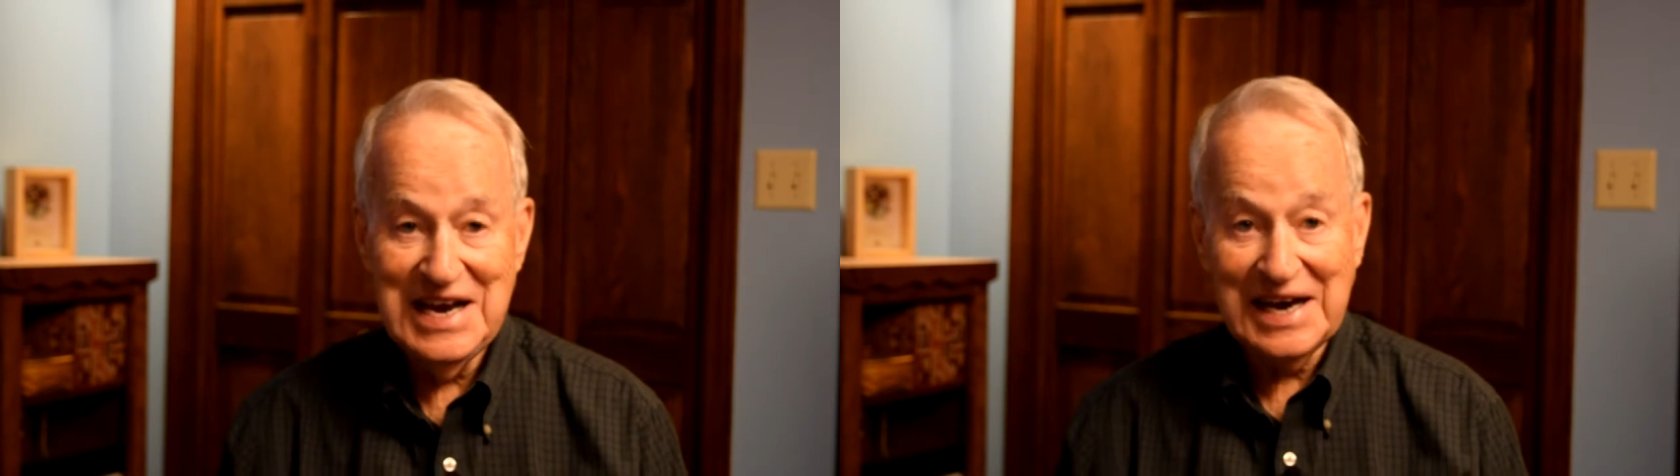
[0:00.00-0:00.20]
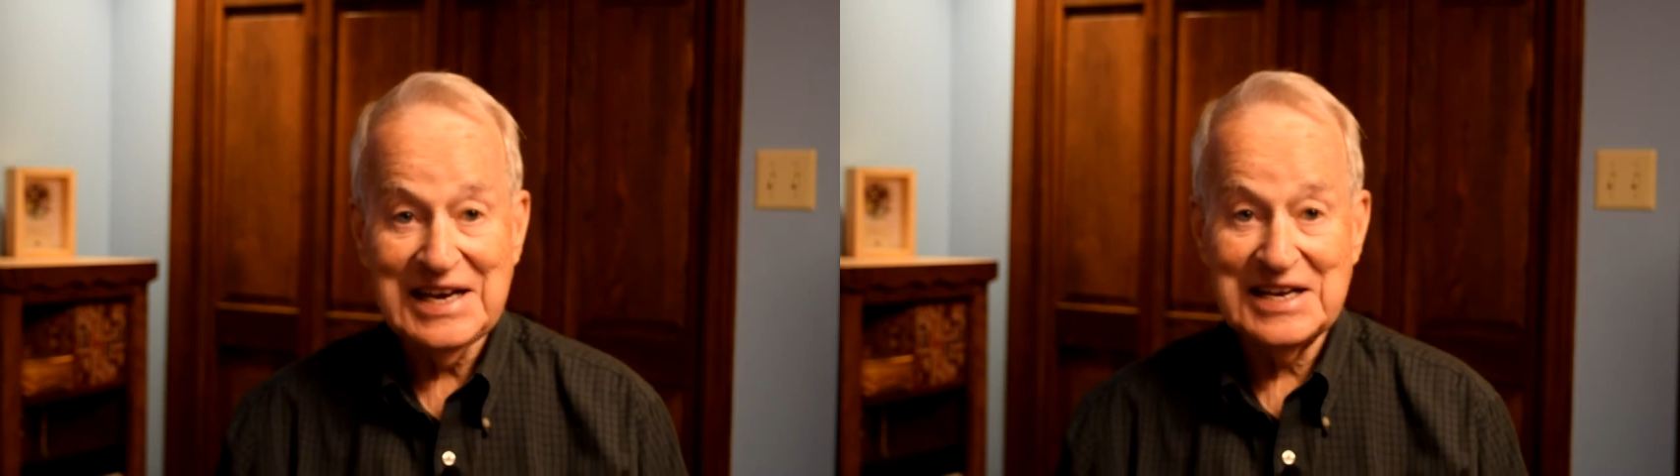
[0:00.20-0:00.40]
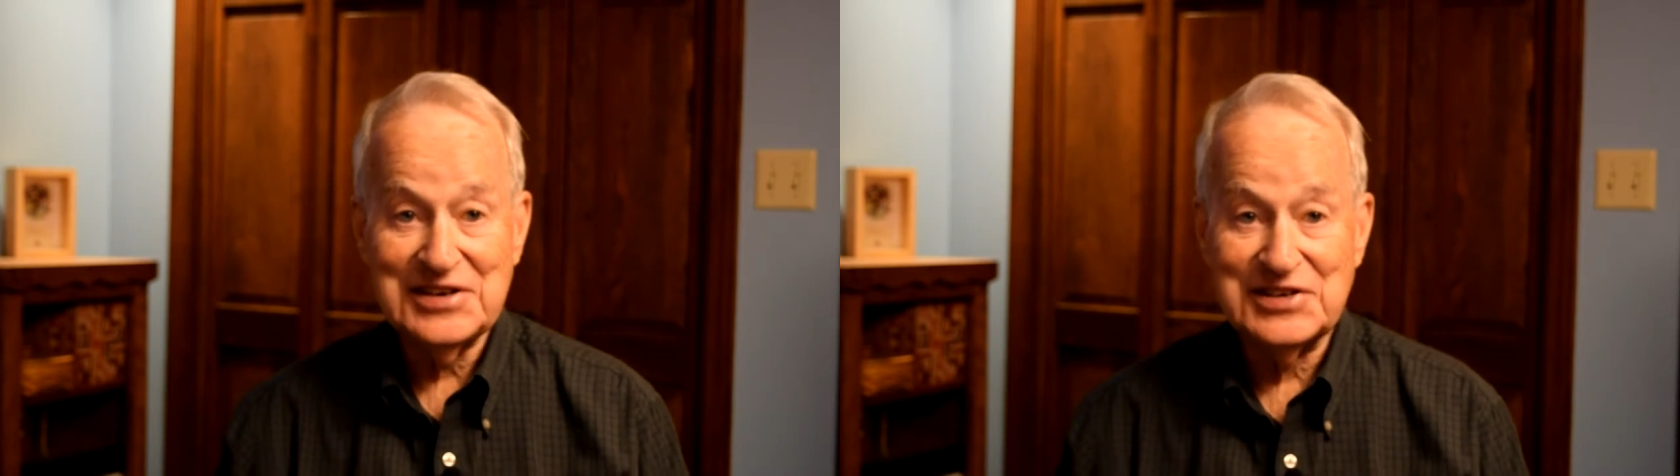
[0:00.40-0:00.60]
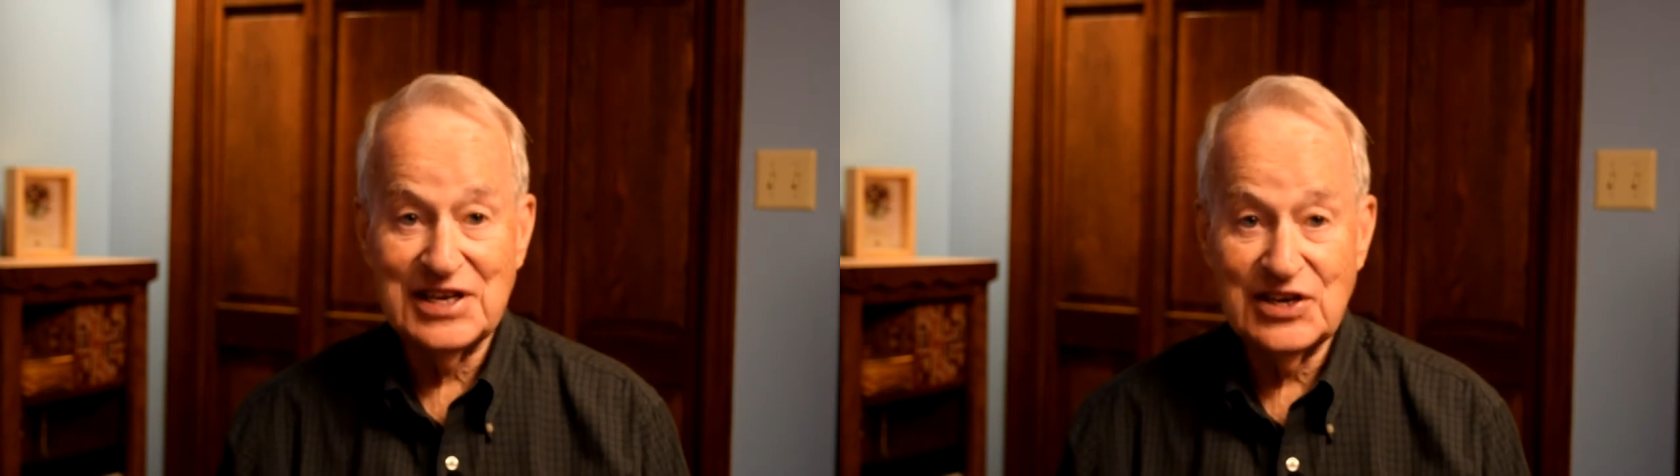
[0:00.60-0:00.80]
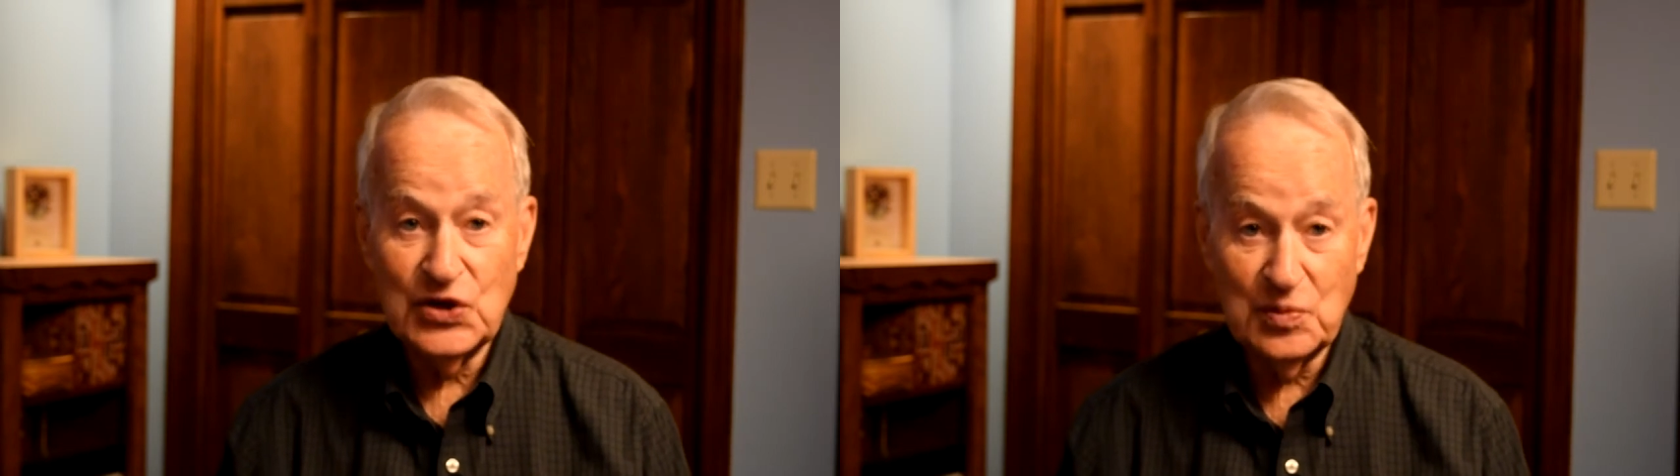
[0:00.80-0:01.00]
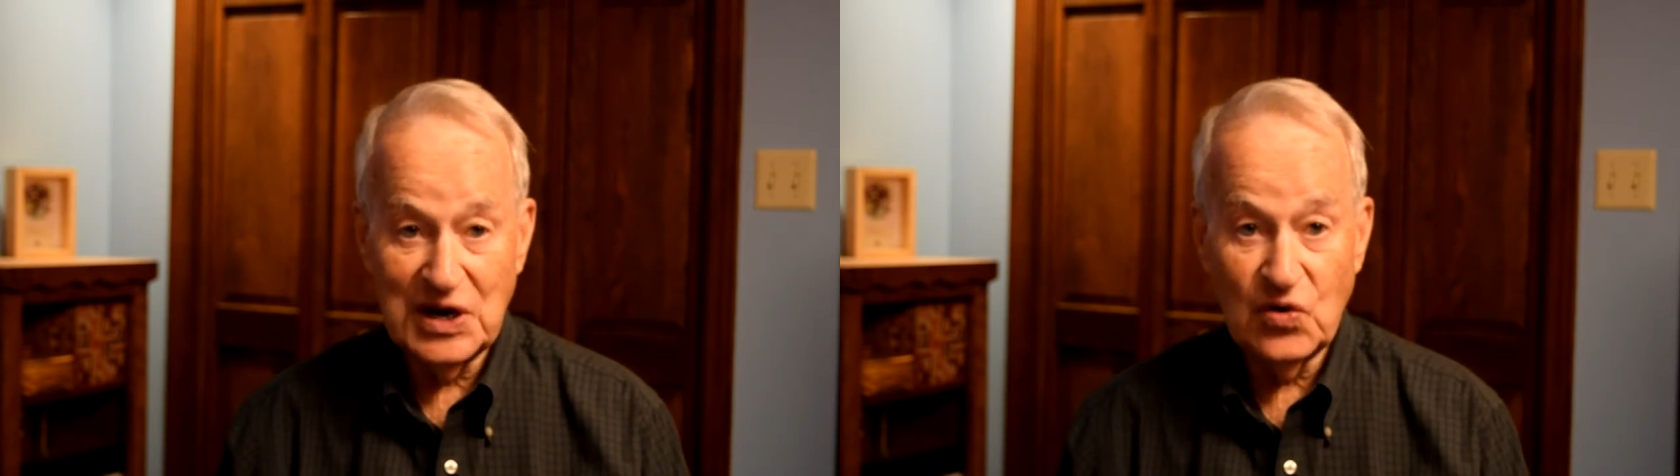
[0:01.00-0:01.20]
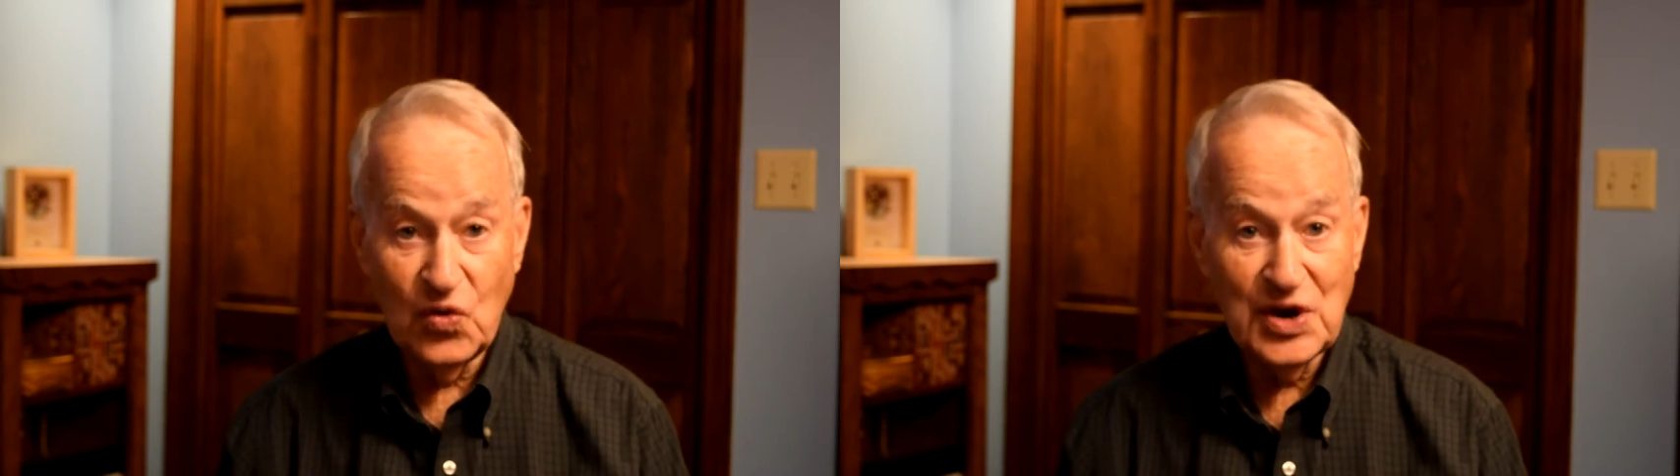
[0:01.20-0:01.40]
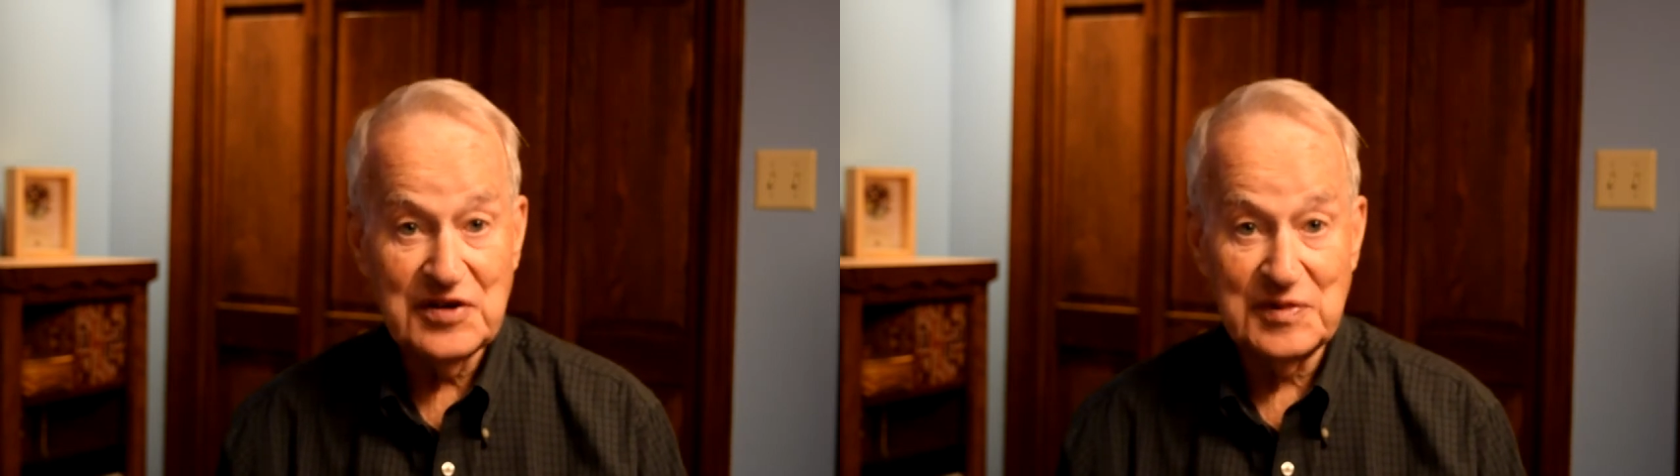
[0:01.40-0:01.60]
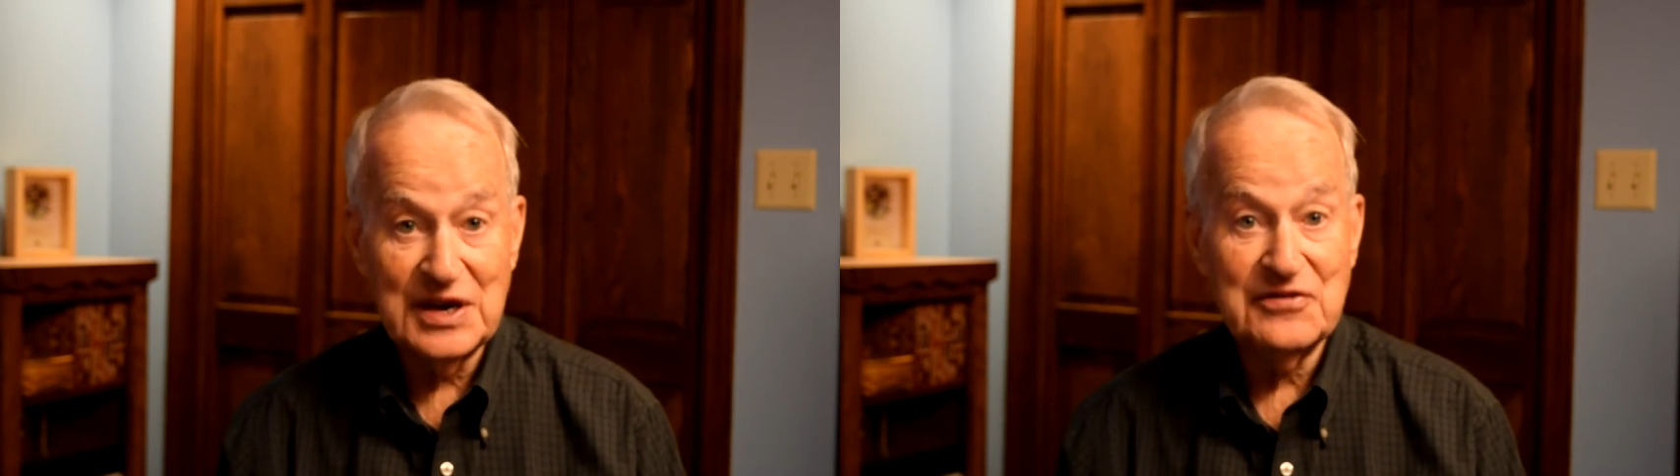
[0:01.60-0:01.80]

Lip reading: I'd like to tell you about one of my